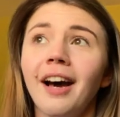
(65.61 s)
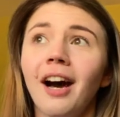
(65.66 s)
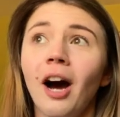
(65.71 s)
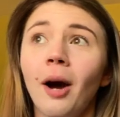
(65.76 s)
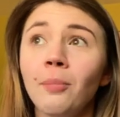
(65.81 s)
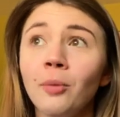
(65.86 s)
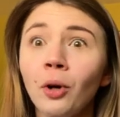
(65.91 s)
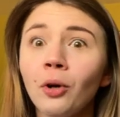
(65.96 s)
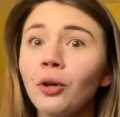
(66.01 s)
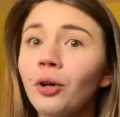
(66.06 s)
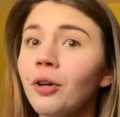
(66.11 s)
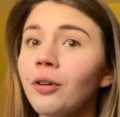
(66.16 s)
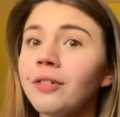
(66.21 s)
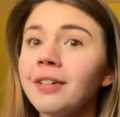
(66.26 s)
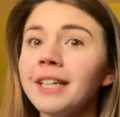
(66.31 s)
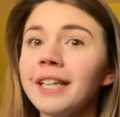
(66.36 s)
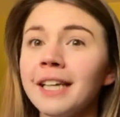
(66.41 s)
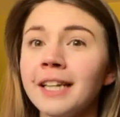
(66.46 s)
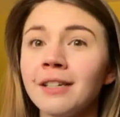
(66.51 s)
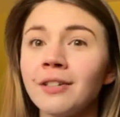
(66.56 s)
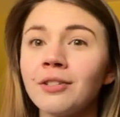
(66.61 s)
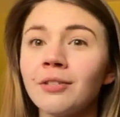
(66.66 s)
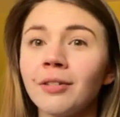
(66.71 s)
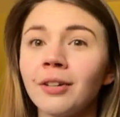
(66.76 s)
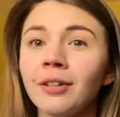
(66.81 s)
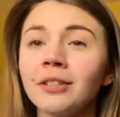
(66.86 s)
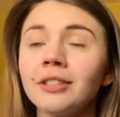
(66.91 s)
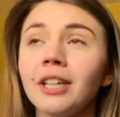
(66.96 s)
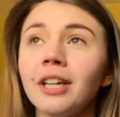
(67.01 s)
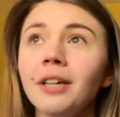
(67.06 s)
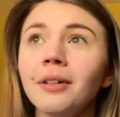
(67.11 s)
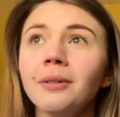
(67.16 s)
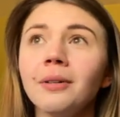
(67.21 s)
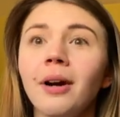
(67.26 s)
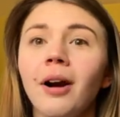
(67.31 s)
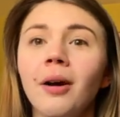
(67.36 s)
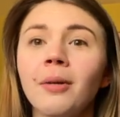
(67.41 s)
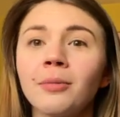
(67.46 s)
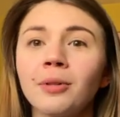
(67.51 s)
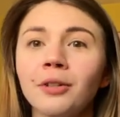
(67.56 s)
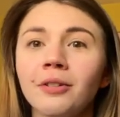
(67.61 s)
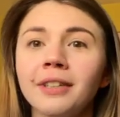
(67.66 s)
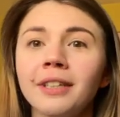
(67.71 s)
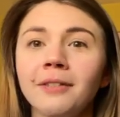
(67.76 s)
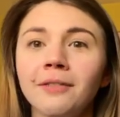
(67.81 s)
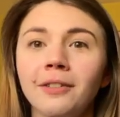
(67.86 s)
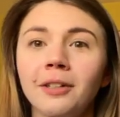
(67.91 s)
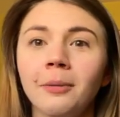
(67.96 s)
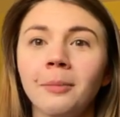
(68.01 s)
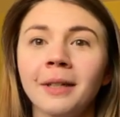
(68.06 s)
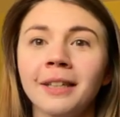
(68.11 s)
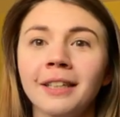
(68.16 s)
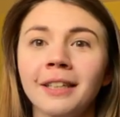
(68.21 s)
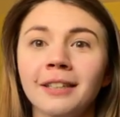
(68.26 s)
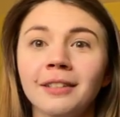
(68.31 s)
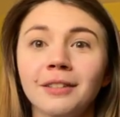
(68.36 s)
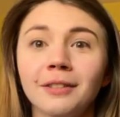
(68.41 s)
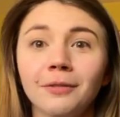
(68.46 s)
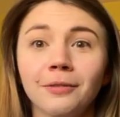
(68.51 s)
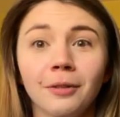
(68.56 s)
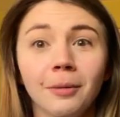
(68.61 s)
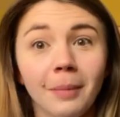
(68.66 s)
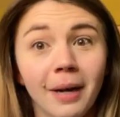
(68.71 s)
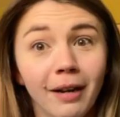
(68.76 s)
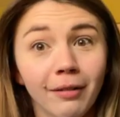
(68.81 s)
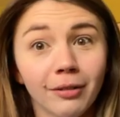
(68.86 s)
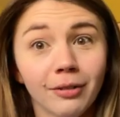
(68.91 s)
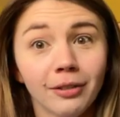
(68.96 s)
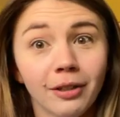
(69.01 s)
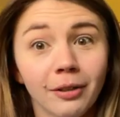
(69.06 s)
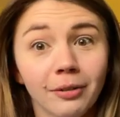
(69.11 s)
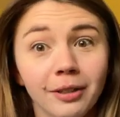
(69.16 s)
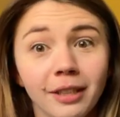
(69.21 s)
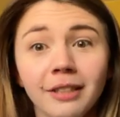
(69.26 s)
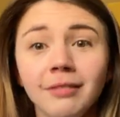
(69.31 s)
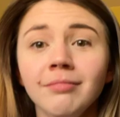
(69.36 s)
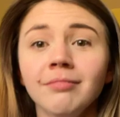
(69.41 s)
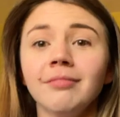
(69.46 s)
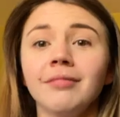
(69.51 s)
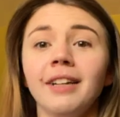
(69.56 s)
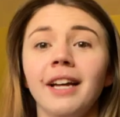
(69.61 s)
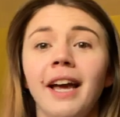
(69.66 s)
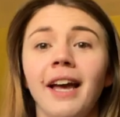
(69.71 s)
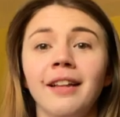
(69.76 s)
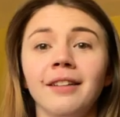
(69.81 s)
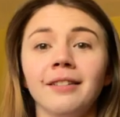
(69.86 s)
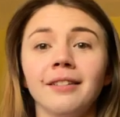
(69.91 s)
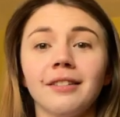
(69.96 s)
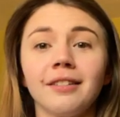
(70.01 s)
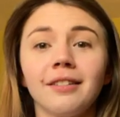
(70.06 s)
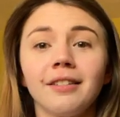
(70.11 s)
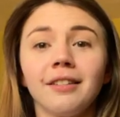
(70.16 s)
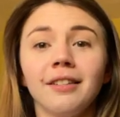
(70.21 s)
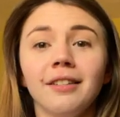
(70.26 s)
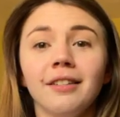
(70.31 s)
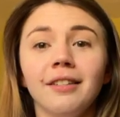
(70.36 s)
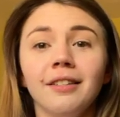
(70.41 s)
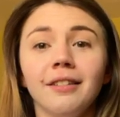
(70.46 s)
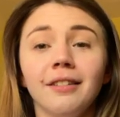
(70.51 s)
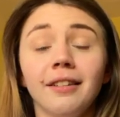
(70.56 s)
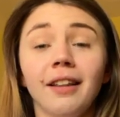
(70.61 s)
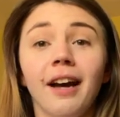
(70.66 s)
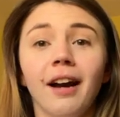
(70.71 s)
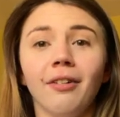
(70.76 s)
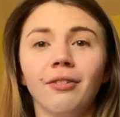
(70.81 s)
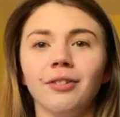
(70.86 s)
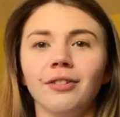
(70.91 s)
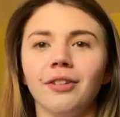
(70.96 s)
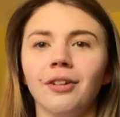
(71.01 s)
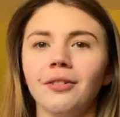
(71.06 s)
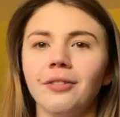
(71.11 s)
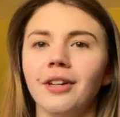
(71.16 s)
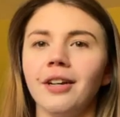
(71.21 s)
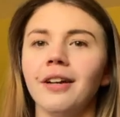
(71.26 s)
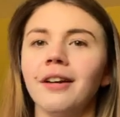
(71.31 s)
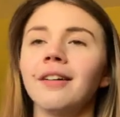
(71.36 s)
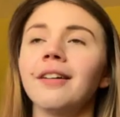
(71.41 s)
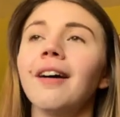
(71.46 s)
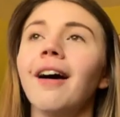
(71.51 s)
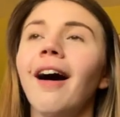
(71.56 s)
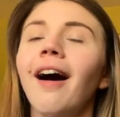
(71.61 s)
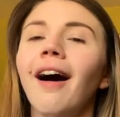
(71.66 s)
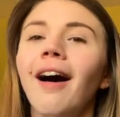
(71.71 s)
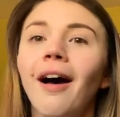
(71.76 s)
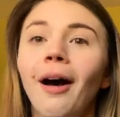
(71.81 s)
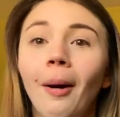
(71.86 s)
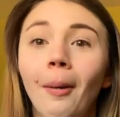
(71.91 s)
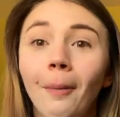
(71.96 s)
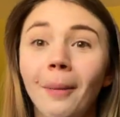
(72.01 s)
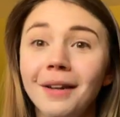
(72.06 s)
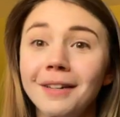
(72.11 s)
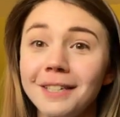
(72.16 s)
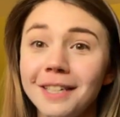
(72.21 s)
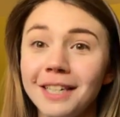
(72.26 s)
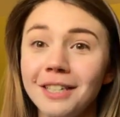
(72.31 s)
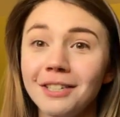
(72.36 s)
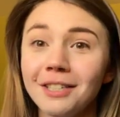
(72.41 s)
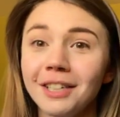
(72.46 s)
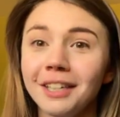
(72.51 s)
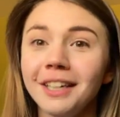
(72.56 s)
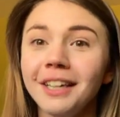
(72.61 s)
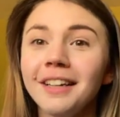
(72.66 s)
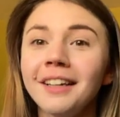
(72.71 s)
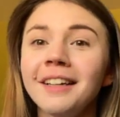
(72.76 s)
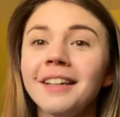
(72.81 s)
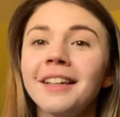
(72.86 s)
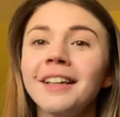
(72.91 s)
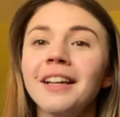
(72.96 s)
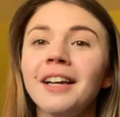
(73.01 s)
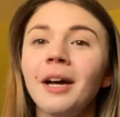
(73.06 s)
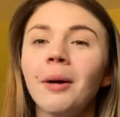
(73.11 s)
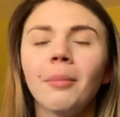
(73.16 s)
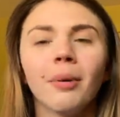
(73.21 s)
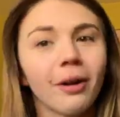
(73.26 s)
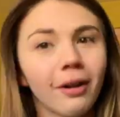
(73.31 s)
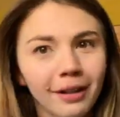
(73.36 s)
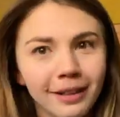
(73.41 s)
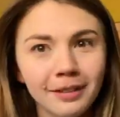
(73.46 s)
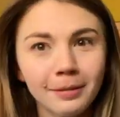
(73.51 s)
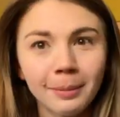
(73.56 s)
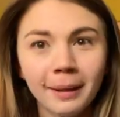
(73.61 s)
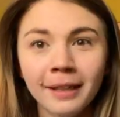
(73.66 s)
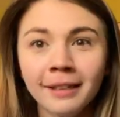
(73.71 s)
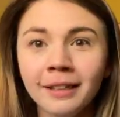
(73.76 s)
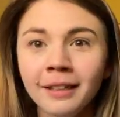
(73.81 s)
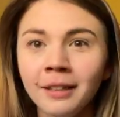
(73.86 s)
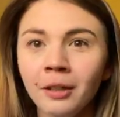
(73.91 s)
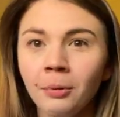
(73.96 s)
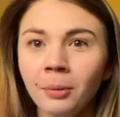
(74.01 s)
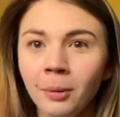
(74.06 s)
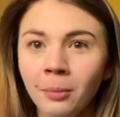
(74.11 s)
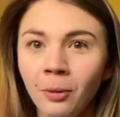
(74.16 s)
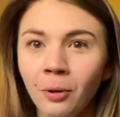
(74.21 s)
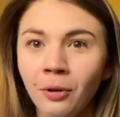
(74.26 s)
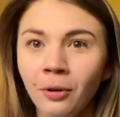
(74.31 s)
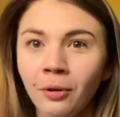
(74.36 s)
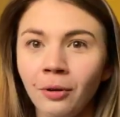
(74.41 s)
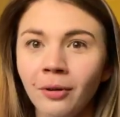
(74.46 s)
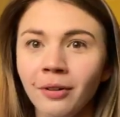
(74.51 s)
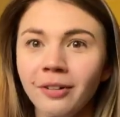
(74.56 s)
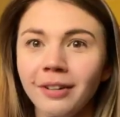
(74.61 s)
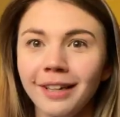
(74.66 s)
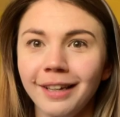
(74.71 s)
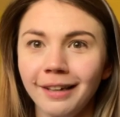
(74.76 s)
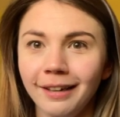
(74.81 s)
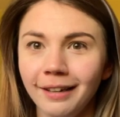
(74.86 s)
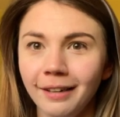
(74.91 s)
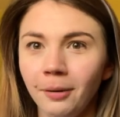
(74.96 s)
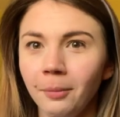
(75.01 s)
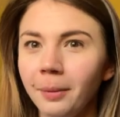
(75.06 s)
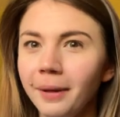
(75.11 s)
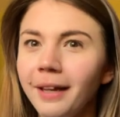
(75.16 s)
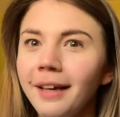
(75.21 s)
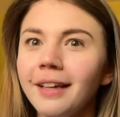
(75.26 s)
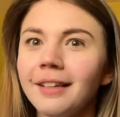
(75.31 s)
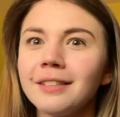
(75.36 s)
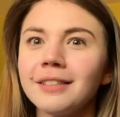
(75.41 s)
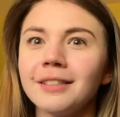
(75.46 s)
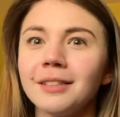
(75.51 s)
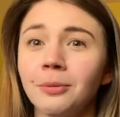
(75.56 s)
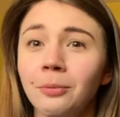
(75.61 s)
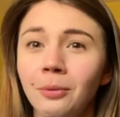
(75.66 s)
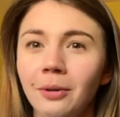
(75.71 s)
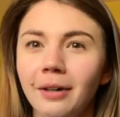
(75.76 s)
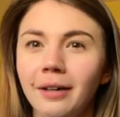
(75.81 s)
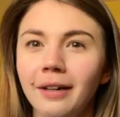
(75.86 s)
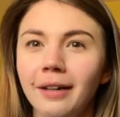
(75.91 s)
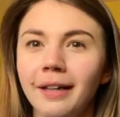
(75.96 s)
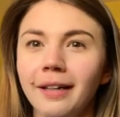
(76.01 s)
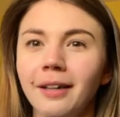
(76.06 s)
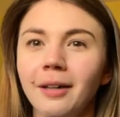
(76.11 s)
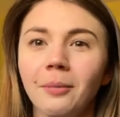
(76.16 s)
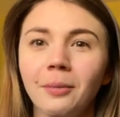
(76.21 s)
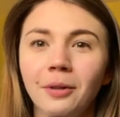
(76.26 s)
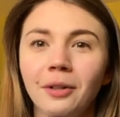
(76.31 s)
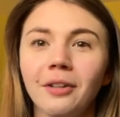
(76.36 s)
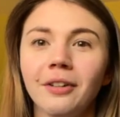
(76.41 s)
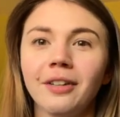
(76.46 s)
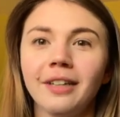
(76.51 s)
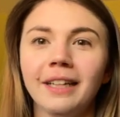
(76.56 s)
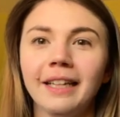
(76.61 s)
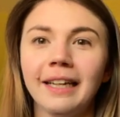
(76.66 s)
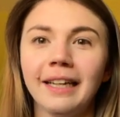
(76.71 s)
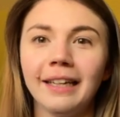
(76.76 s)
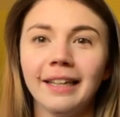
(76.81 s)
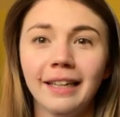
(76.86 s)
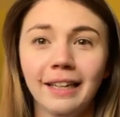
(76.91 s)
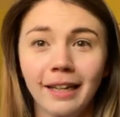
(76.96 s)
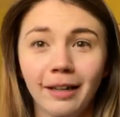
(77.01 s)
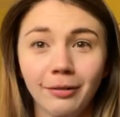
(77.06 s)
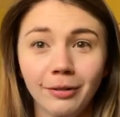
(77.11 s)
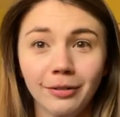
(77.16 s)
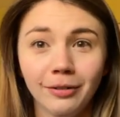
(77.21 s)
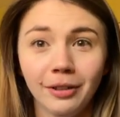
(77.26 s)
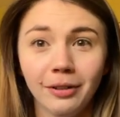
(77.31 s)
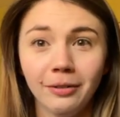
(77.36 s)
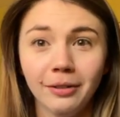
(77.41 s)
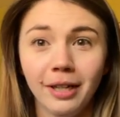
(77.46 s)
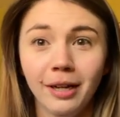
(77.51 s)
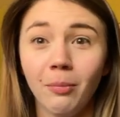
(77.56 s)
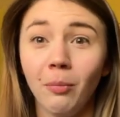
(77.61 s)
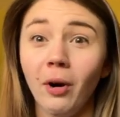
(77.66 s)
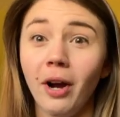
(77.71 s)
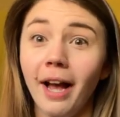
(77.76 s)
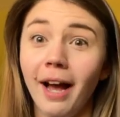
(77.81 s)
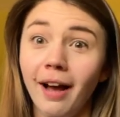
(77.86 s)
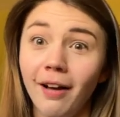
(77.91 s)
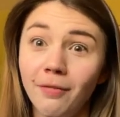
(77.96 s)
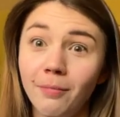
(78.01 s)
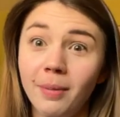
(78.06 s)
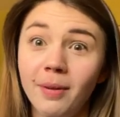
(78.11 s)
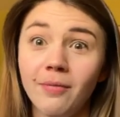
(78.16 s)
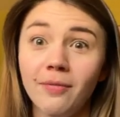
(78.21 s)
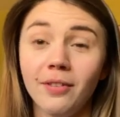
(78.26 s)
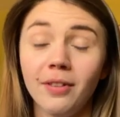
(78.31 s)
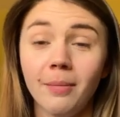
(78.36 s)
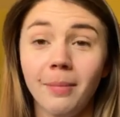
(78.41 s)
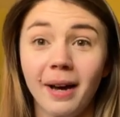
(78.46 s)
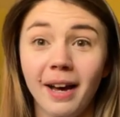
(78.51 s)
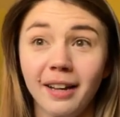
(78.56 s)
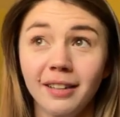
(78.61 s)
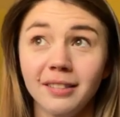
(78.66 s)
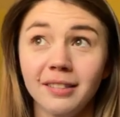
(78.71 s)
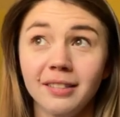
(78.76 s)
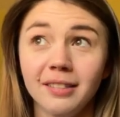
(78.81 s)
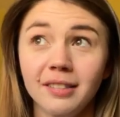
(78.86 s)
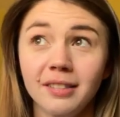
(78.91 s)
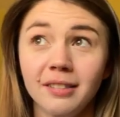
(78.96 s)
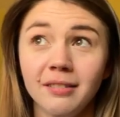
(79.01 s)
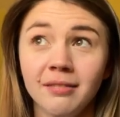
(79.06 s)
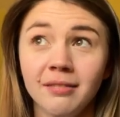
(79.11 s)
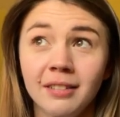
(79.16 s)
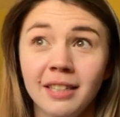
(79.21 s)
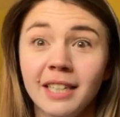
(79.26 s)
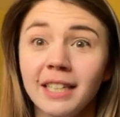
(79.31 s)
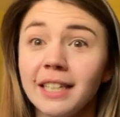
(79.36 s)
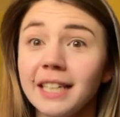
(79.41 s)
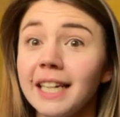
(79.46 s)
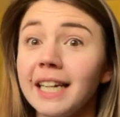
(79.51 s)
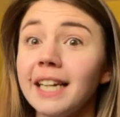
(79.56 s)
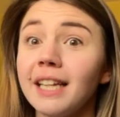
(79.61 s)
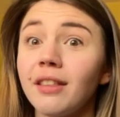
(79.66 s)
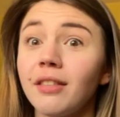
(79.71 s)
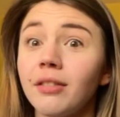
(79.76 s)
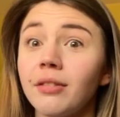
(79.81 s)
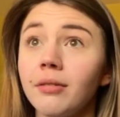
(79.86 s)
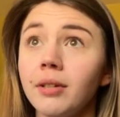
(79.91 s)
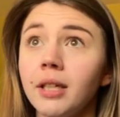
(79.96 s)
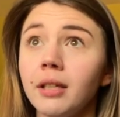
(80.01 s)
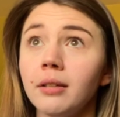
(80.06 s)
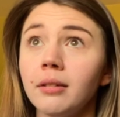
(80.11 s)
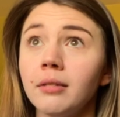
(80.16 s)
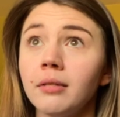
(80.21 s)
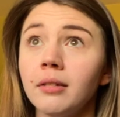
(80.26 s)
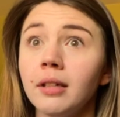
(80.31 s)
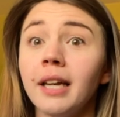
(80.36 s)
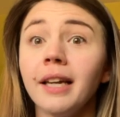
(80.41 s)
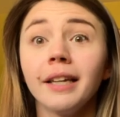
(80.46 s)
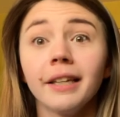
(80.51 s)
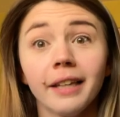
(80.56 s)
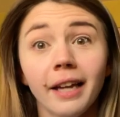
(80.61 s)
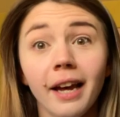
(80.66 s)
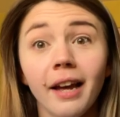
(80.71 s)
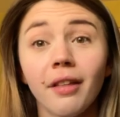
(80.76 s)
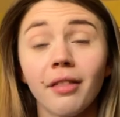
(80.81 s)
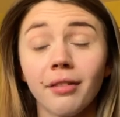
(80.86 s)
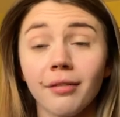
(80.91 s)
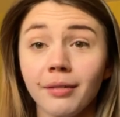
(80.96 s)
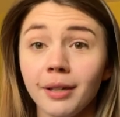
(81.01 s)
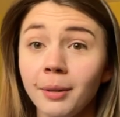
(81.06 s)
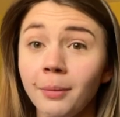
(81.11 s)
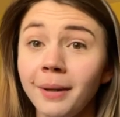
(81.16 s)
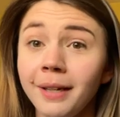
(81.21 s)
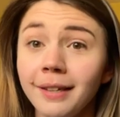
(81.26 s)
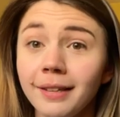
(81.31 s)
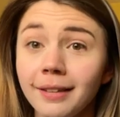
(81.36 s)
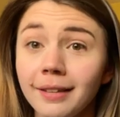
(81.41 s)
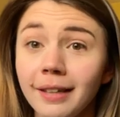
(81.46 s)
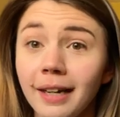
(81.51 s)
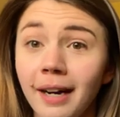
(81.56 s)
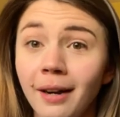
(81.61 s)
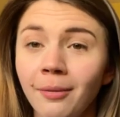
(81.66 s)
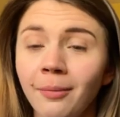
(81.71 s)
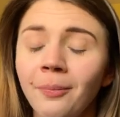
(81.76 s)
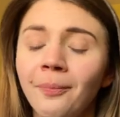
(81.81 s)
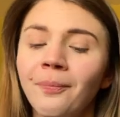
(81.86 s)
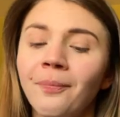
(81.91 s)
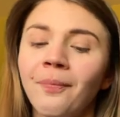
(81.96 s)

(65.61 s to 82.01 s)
I'm not currently in Toronto. I'm currently filming this from Arizona, hence the Arizona t-shirt, but I'll explain a little bit more in a little bit as to why I'm currently in Arizona and why I have been for the past nearly 3 weeks now.